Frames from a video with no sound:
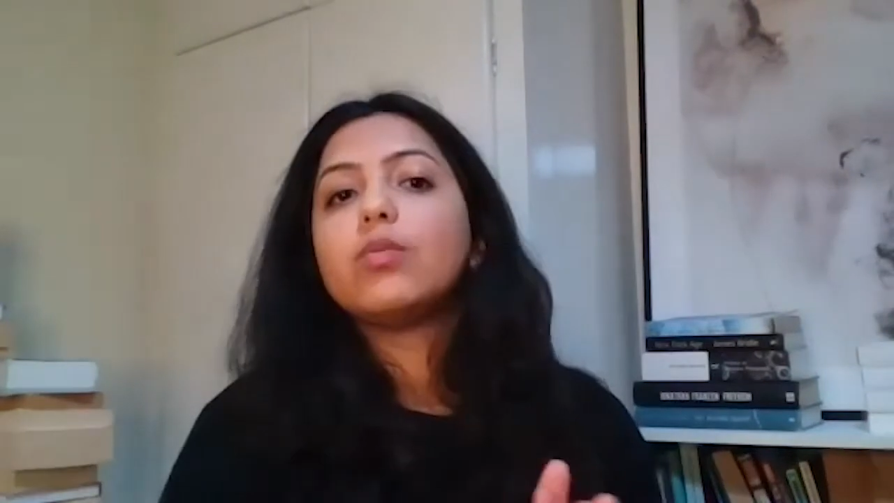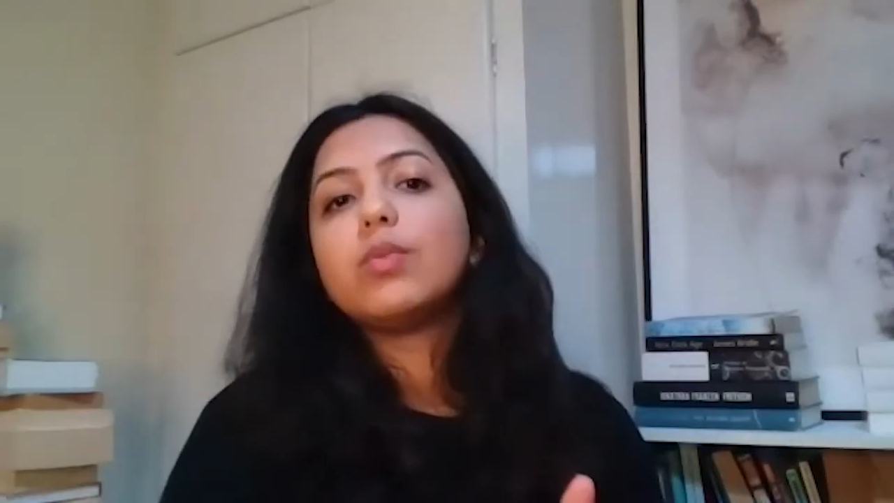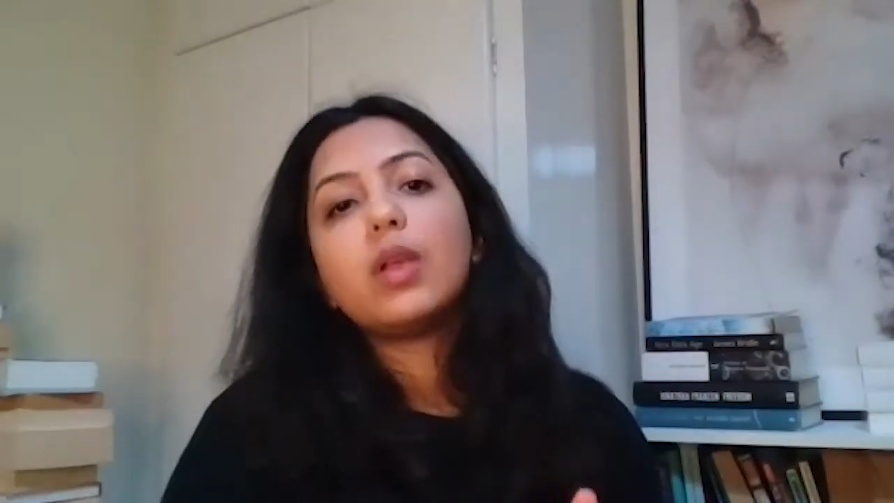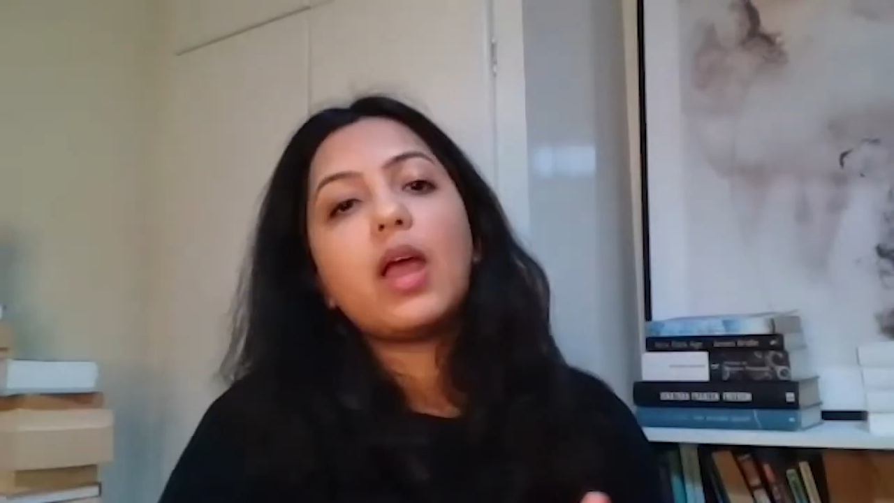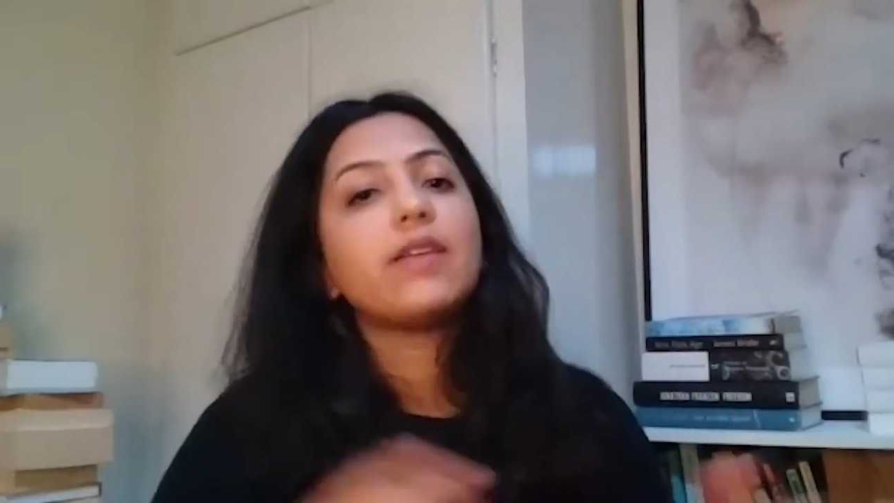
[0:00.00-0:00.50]

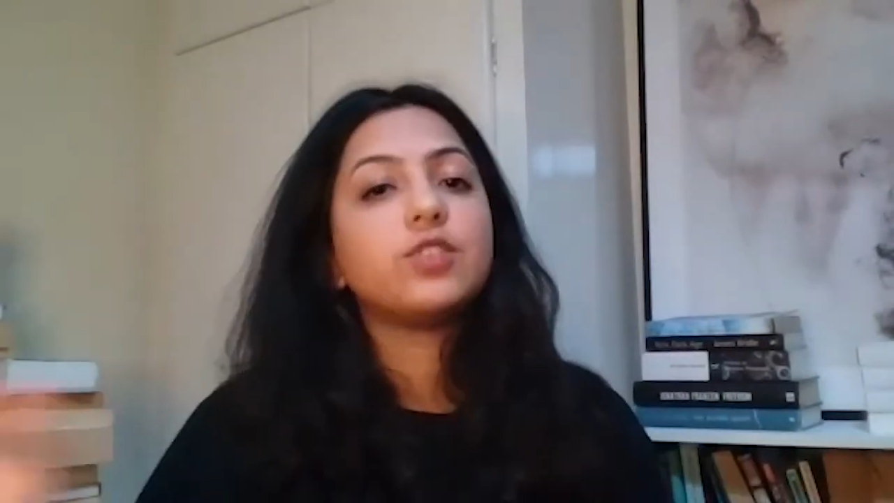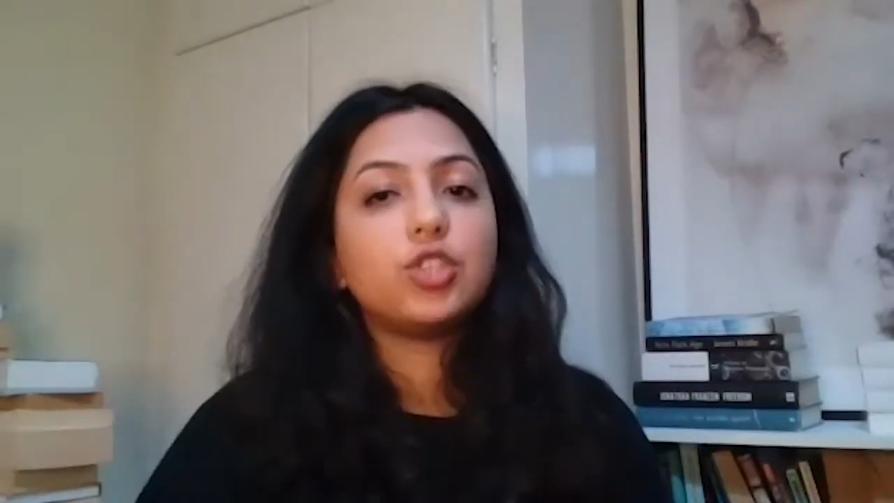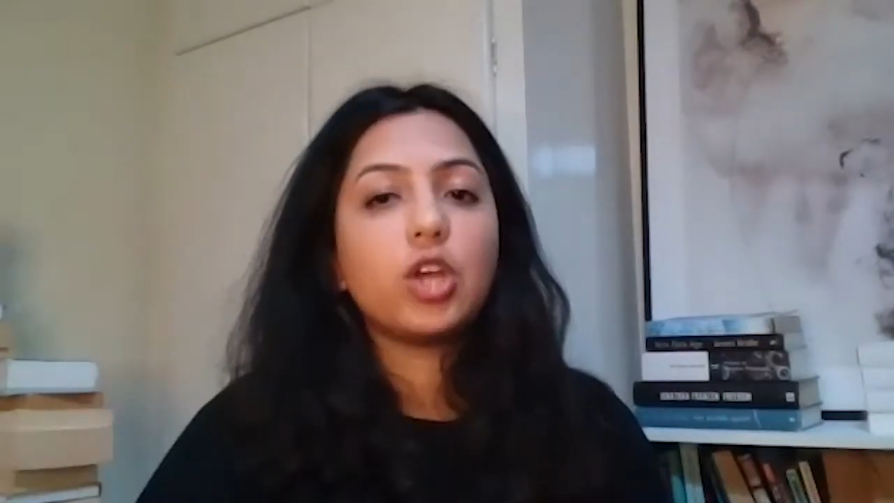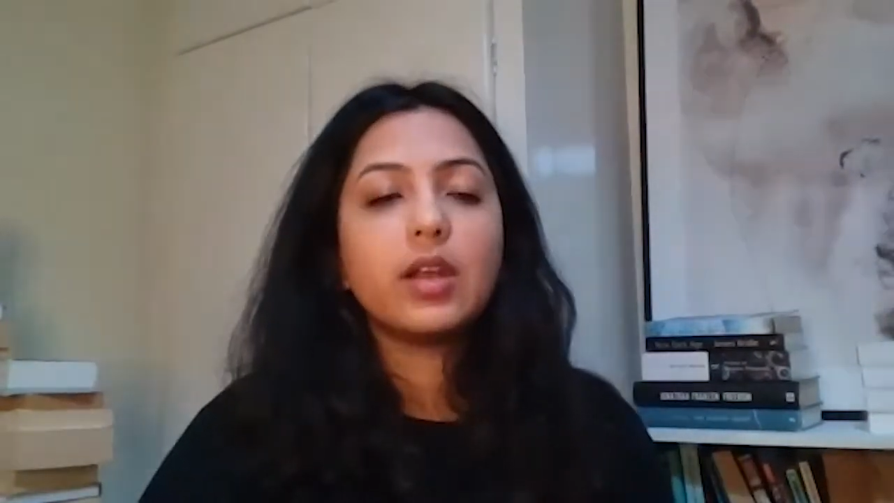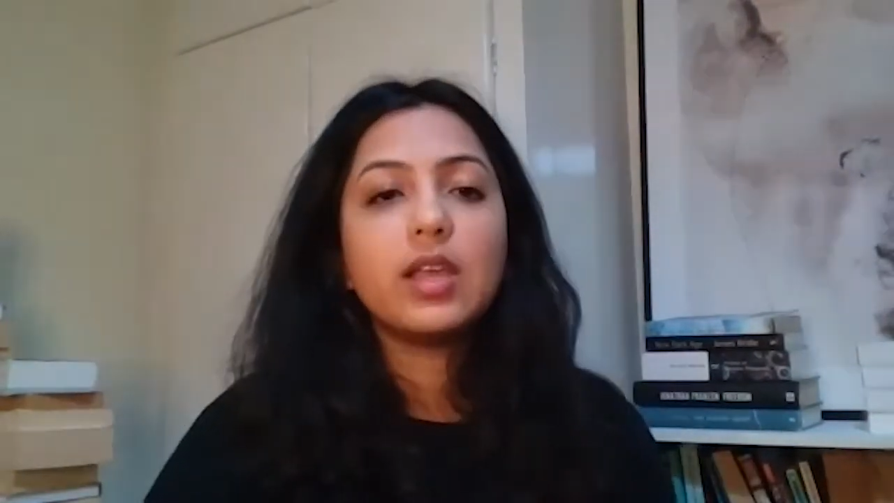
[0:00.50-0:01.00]
life's
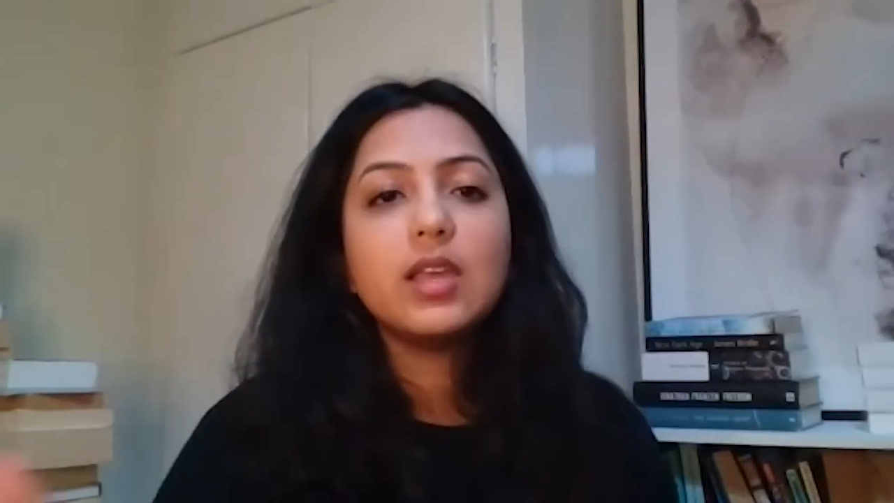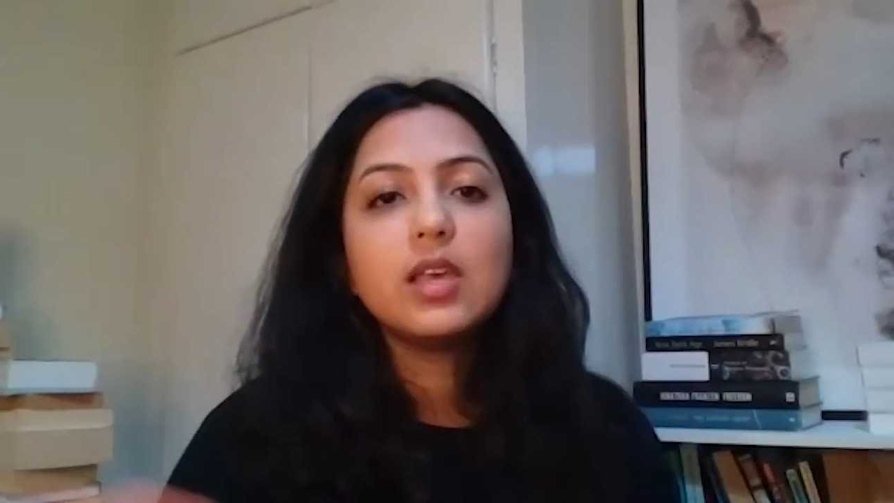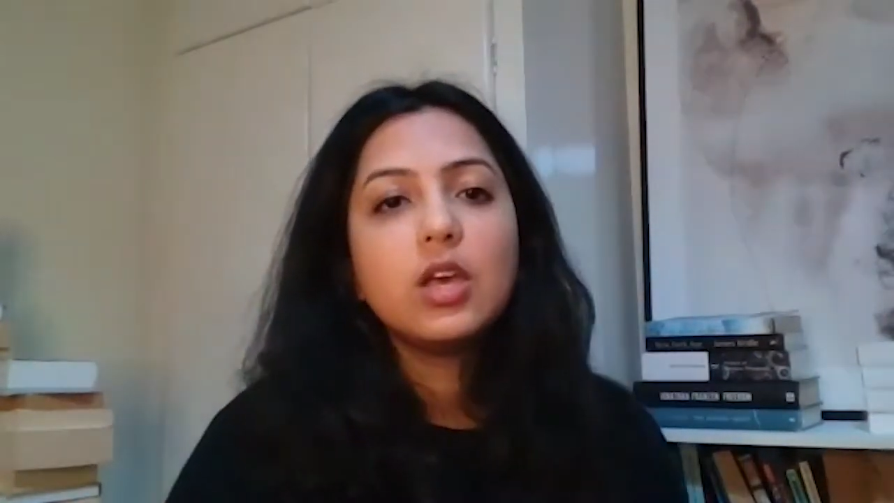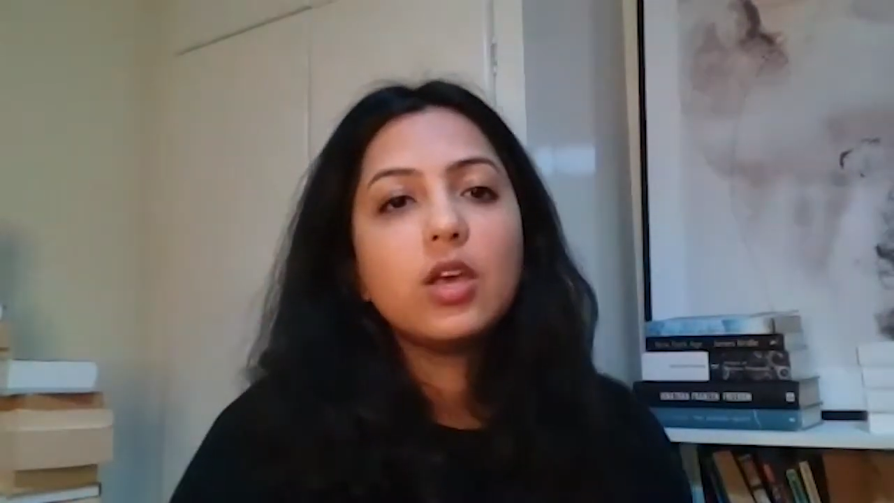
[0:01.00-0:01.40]
journey